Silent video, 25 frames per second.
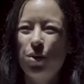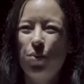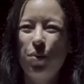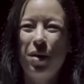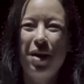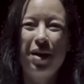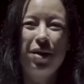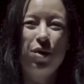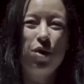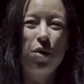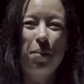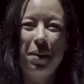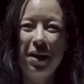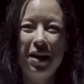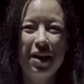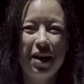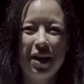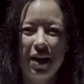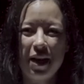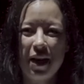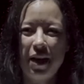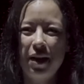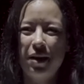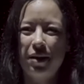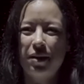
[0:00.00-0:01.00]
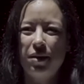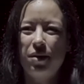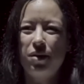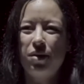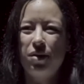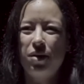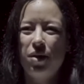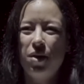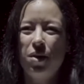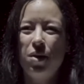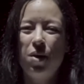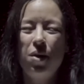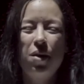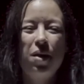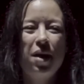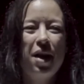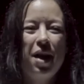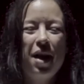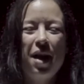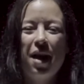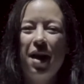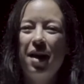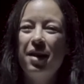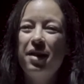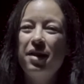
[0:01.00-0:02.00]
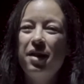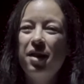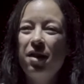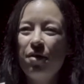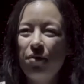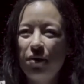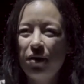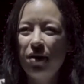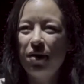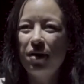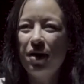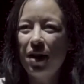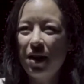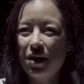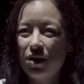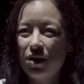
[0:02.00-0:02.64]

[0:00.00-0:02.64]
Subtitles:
where nobody cares, you know. And even they are